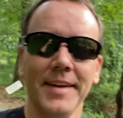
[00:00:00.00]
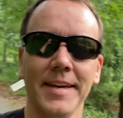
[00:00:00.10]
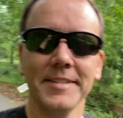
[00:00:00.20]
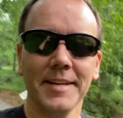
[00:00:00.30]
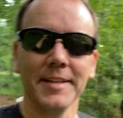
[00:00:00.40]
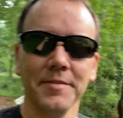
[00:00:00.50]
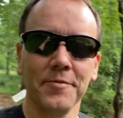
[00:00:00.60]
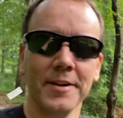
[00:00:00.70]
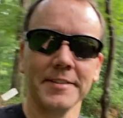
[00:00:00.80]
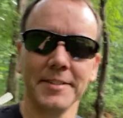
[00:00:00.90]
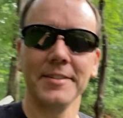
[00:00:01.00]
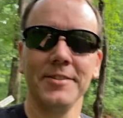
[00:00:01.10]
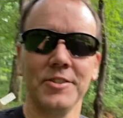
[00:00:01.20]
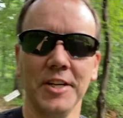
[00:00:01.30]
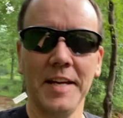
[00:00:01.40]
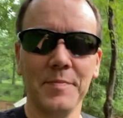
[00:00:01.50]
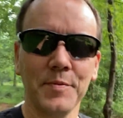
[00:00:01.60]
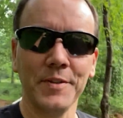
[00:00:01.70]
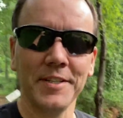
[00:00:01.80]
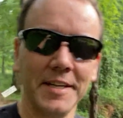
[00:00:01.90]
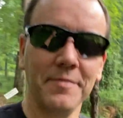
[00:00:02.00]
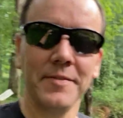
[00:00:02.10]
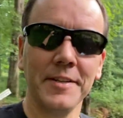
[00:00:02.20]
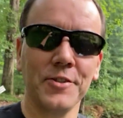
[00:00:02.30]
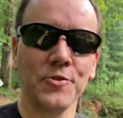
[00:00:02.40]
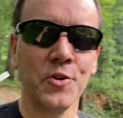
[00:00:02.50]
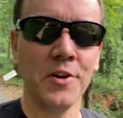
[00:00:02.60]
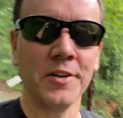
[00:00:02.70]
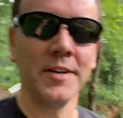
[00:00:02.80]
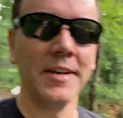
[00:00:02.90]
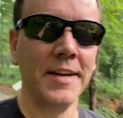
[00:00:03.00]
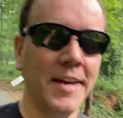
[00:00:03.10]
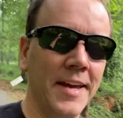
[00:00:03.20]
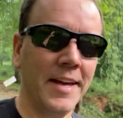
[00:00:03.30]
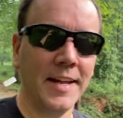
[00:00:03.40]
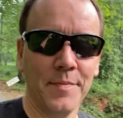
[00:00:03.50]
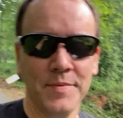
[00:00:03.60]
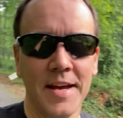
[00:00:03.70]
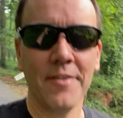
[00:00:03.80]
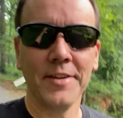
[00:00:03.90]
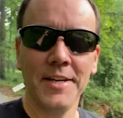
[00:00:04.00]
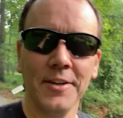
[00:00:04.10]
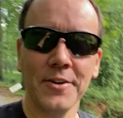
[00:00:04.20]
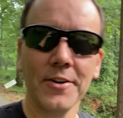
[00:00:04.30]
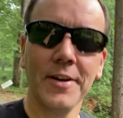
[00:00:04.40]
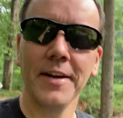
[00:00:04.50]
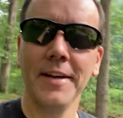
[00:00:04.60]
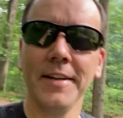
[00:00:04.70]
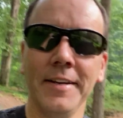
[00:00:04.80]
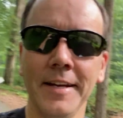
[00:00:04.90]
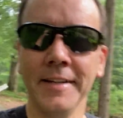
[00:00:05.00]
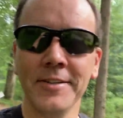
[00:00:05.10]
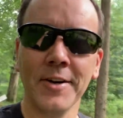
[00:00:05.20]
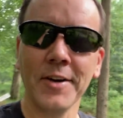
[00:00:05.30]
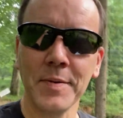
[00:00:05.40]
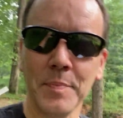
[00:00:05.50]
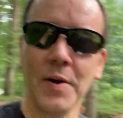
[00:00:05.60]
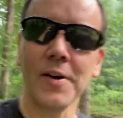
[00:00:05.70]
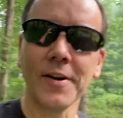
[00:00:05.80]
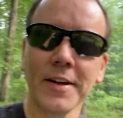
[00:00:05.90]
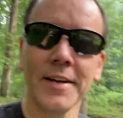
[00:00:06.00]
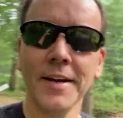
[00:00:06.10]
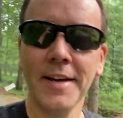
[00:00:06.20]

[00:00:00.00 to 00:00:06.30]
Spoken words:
Hey cycling friends, James with Team Finish Strong. I'm down here in Duncan Park